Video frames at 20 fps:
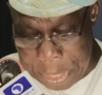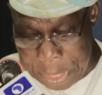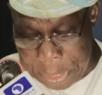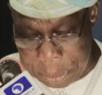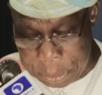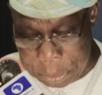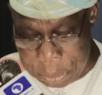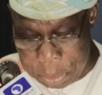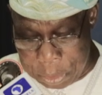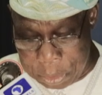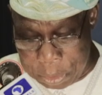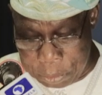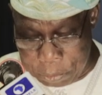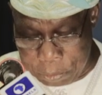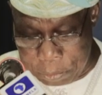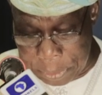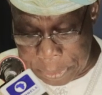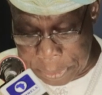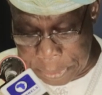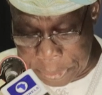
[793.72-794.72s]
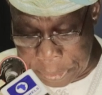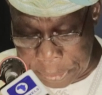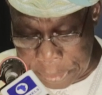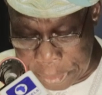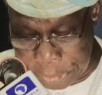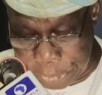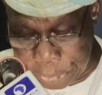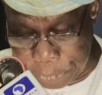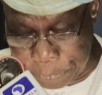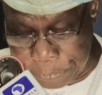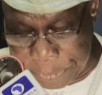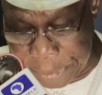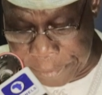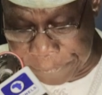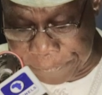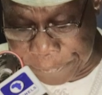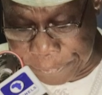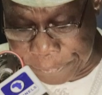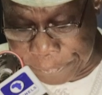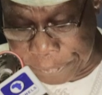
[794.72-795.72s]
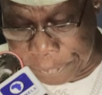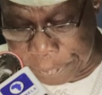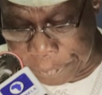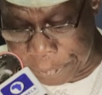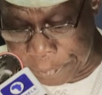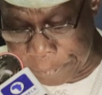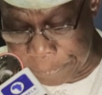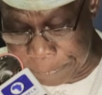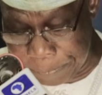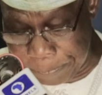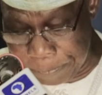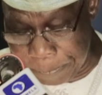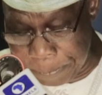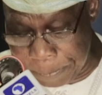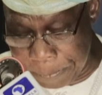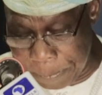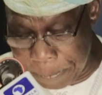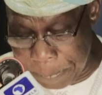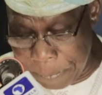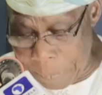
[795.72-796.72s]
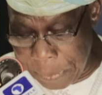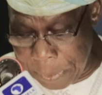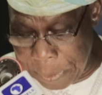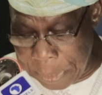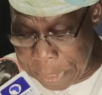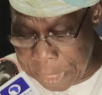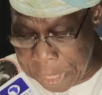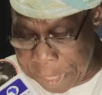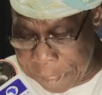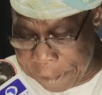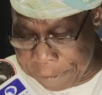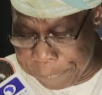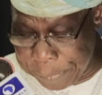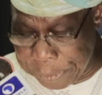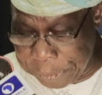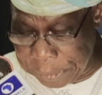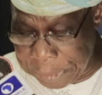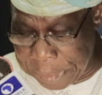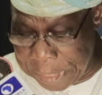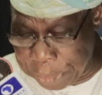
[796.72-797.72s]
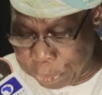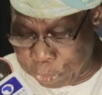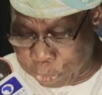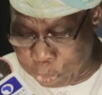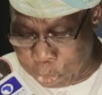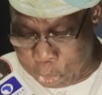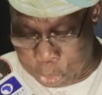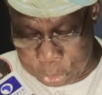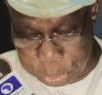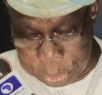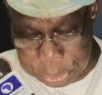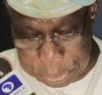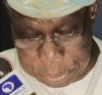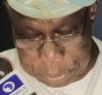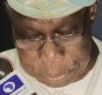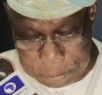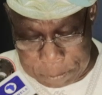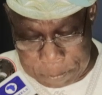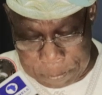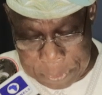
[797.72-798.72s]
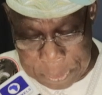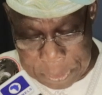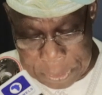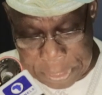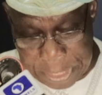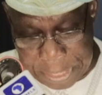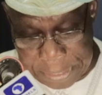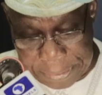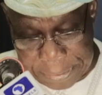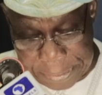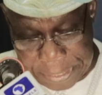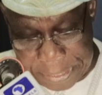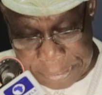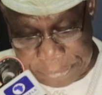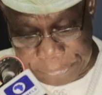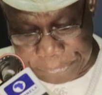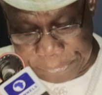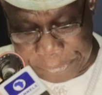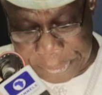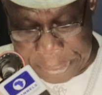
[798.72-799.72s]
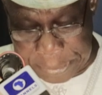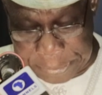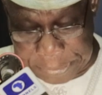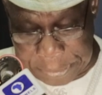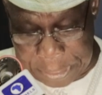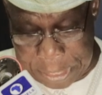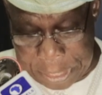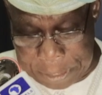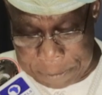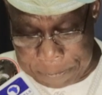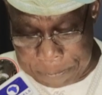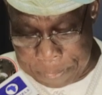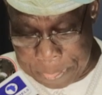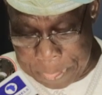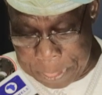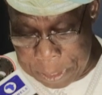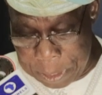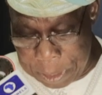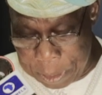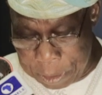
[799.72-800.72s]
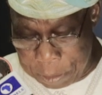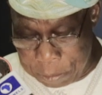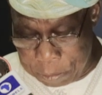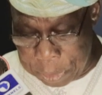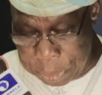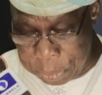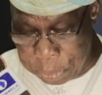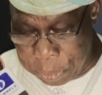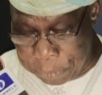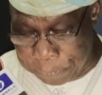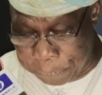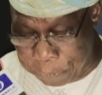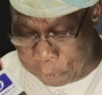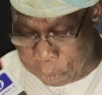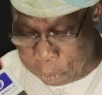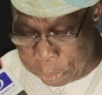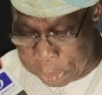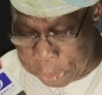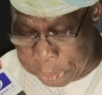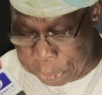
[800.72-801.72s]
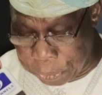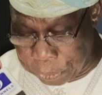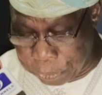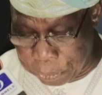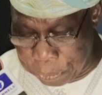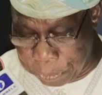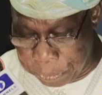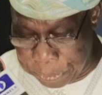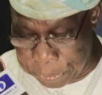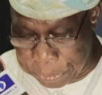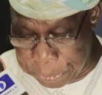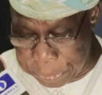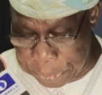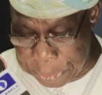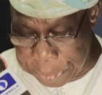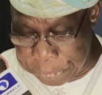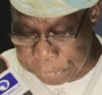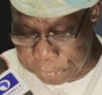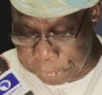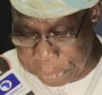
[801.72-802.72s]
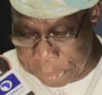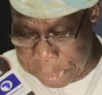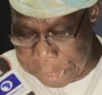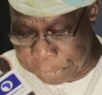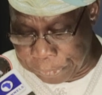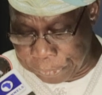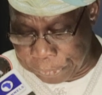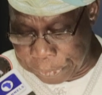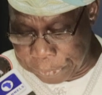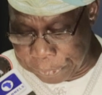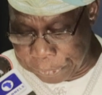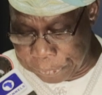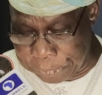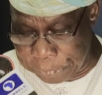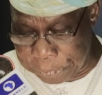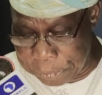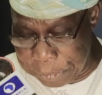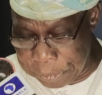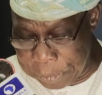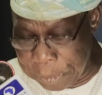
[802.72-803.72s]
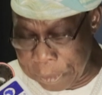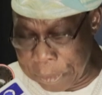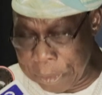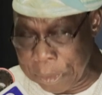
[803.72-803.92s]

along with leadership deficit. I have been assured that this center will not fall into this crisis,